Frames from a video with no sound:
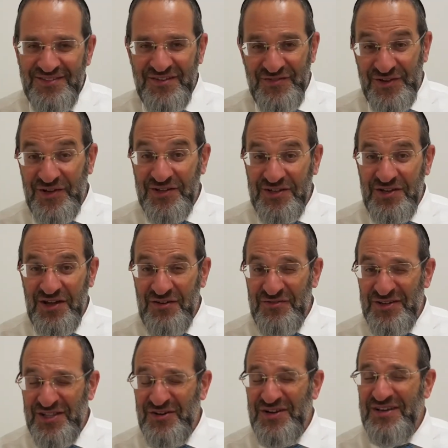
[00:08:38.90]
If you look at the
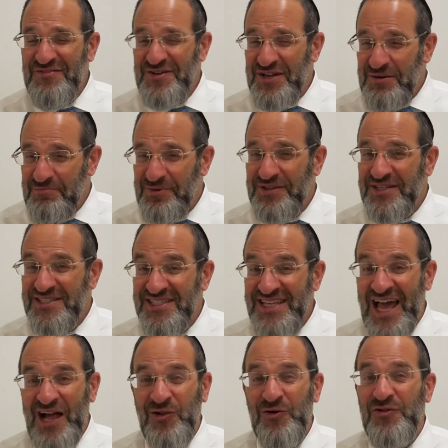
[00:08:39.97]
Navi, they're even going to put the
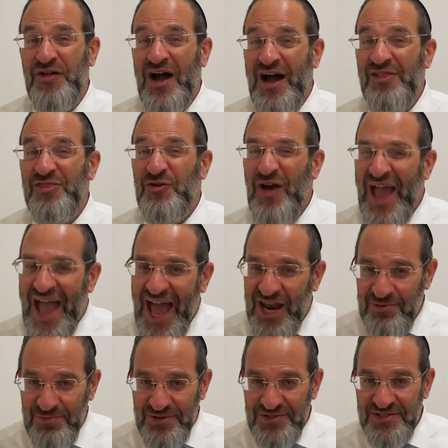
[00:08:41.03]
sackcloth on their
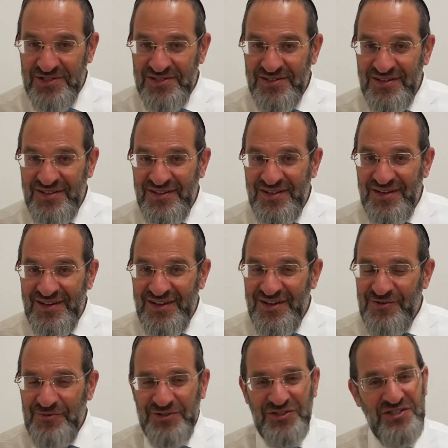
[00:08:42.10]
animals,
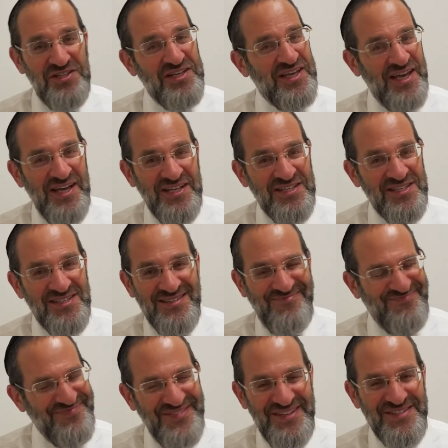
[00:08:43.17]
which indicates
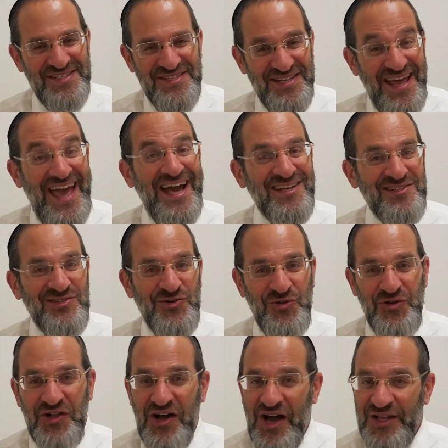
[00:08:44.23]
this is an
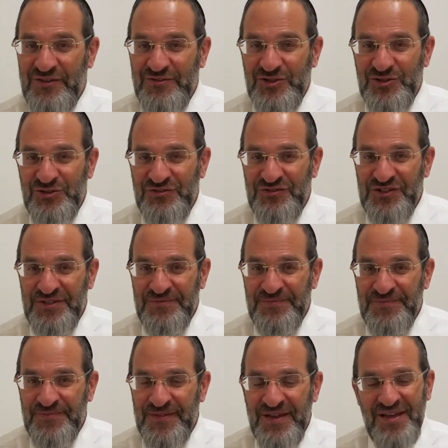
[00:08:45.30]
external kind of tshuva.
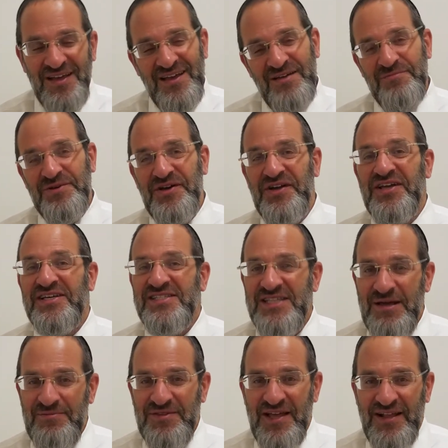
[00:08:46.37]
But you can
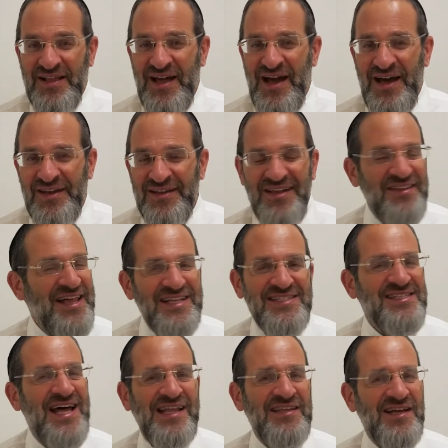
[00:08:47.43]
accept that, God, and
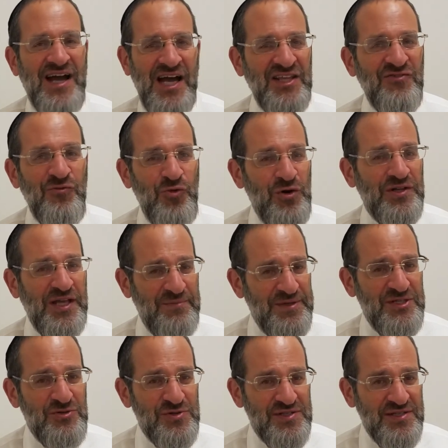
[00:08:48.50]
that's not the kind of world I'm
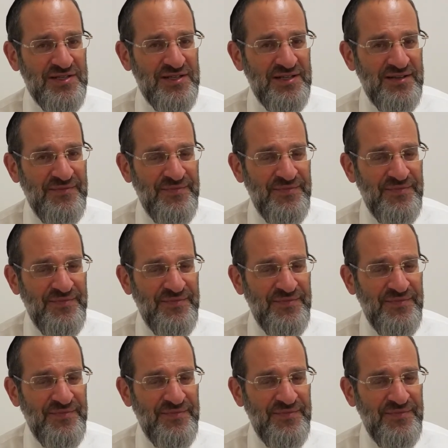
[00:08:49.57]
interested in.